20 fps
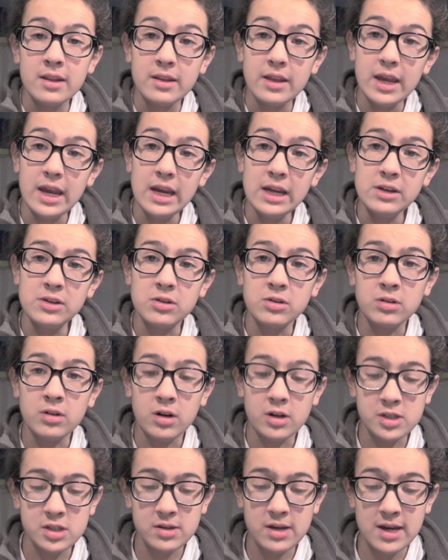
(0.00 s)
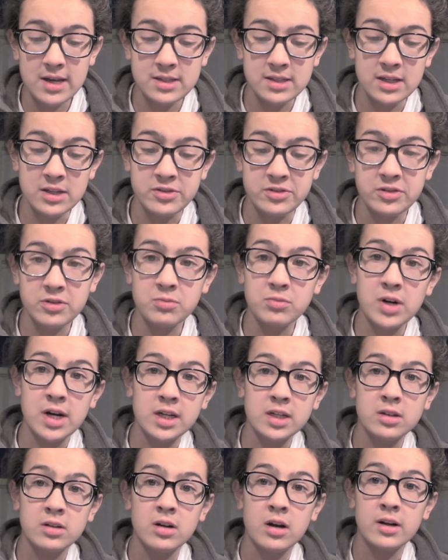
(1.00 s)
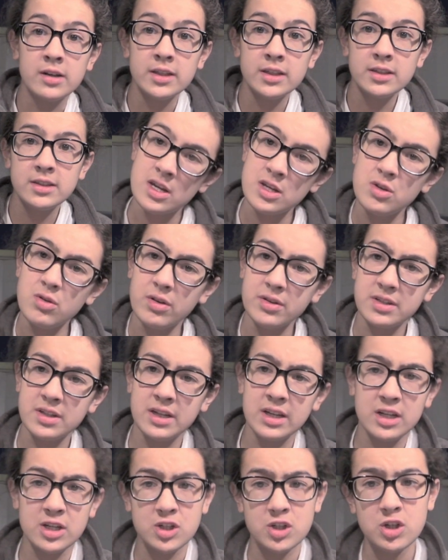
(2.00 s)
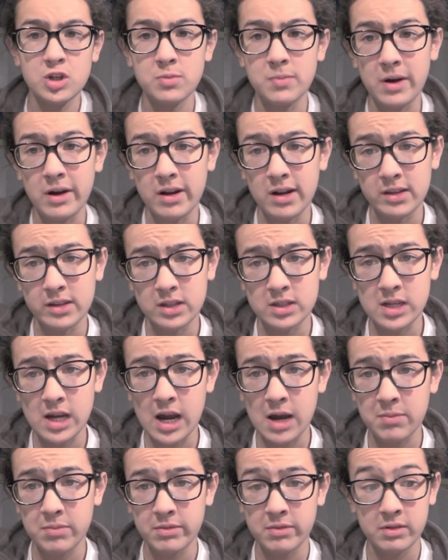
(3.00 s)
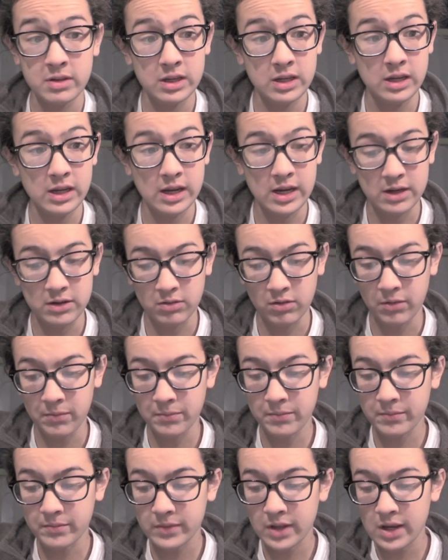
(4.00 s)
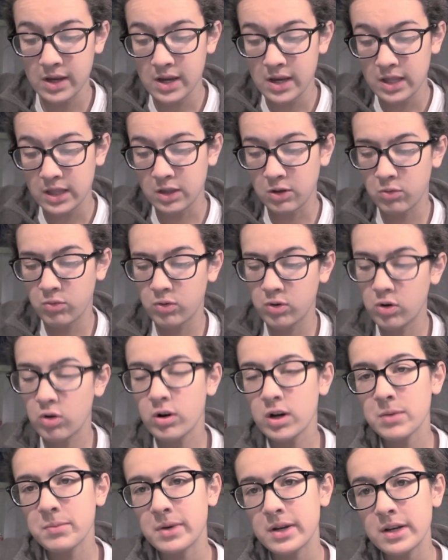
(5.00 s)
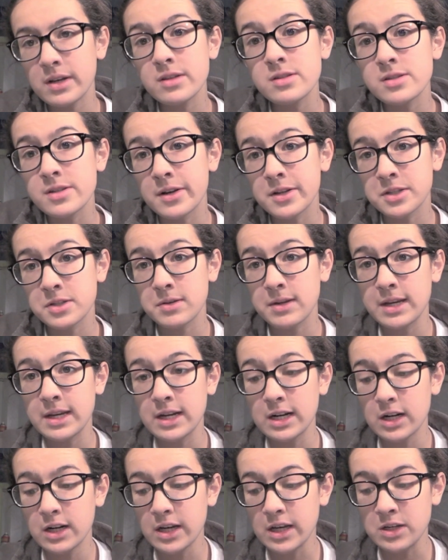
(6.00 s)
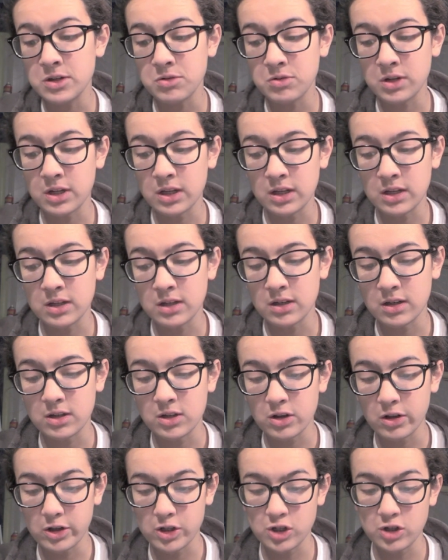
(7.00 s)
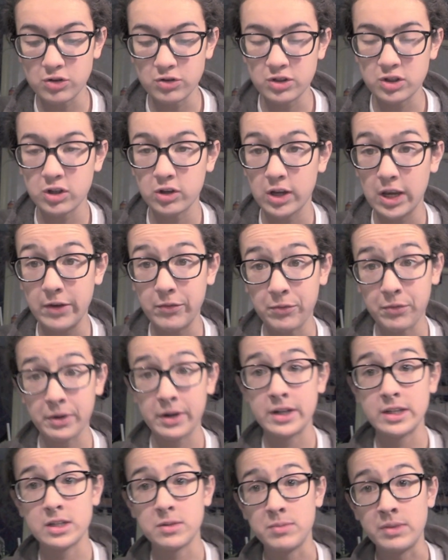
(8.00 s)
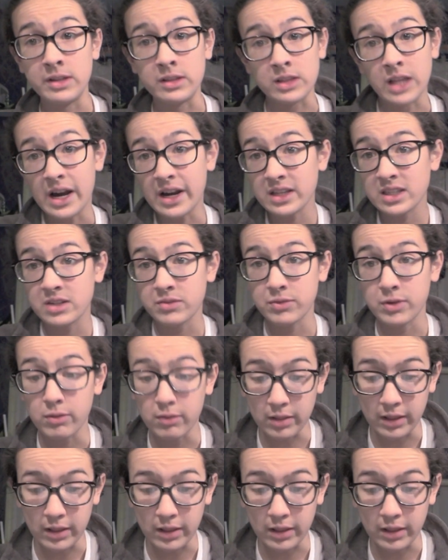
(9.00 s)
The handle also has a zoom rocker on it. You also get a shoe mount on the top of the handle. The recording button is also here, and you can choose for it to be locked if you would